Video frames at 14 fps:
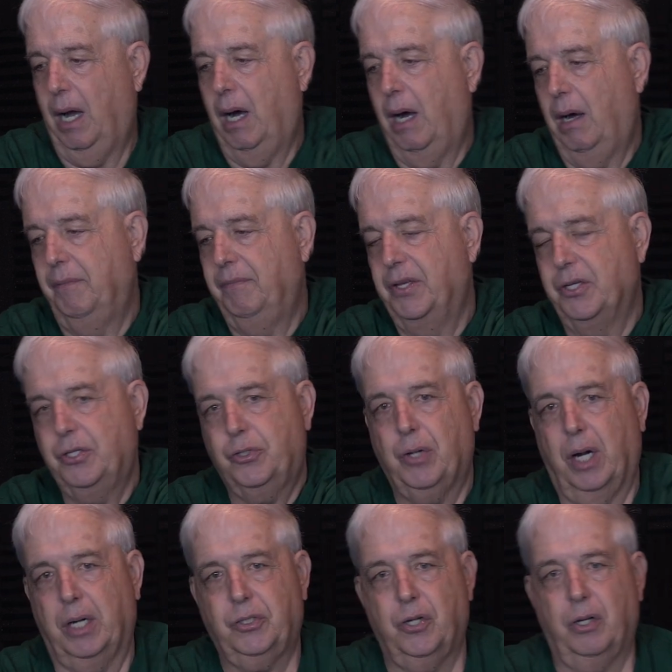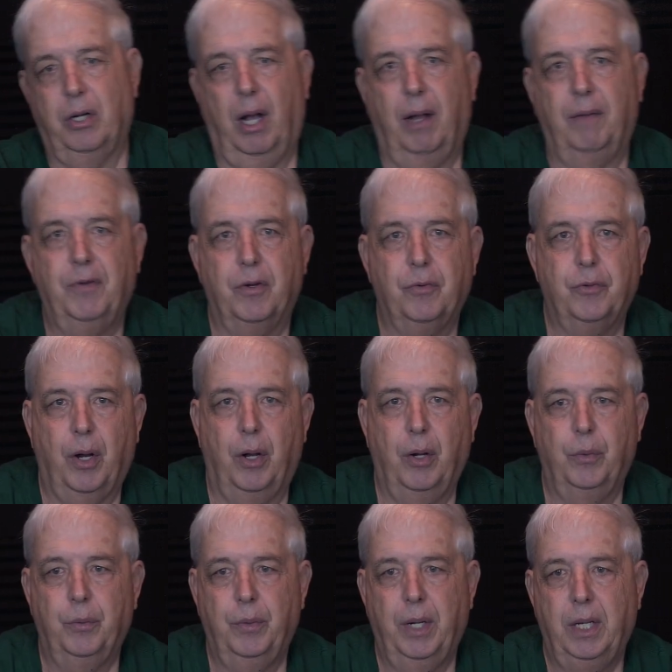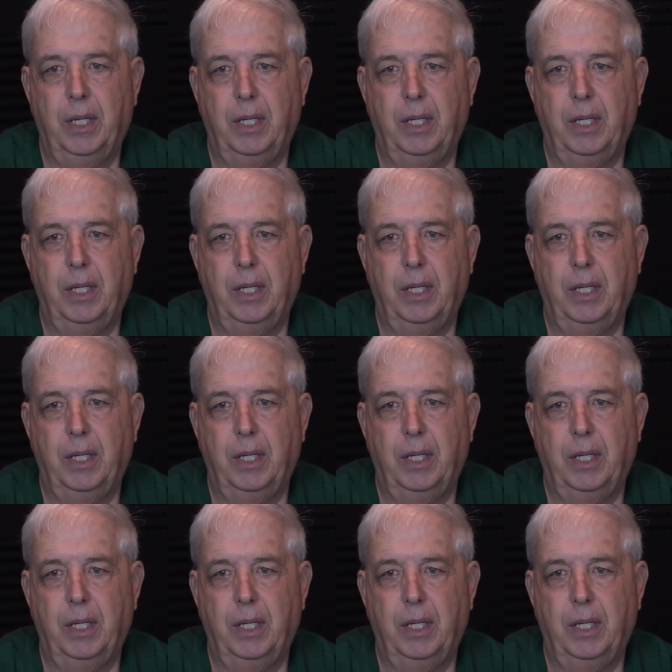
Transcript: of the structure of your drone